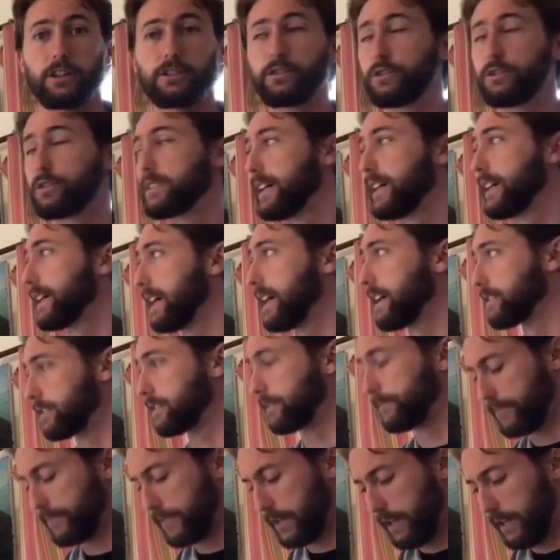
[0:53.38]
nucleic acid,
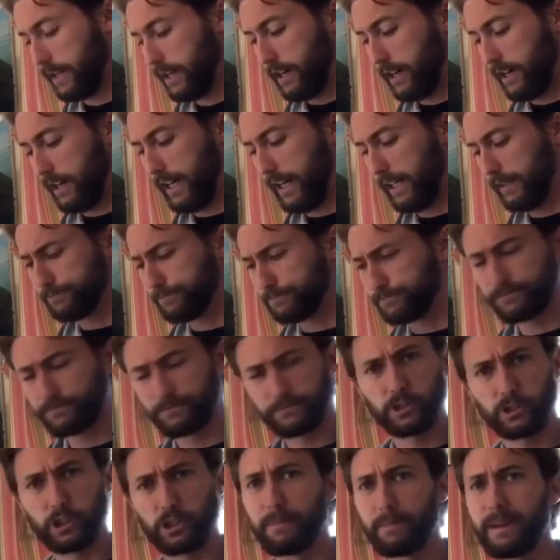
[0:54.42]
right?
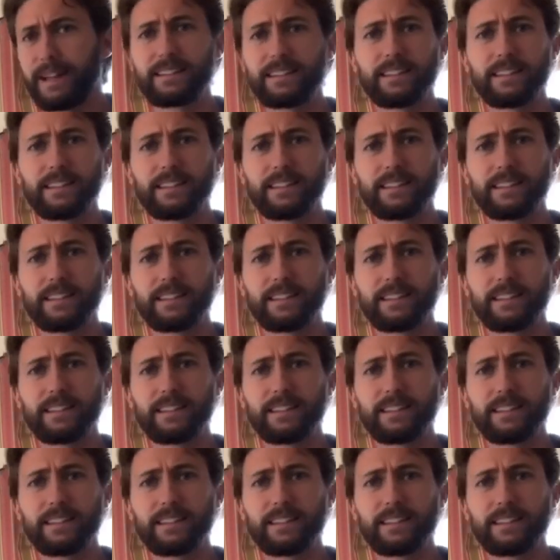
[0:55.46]
So the amazing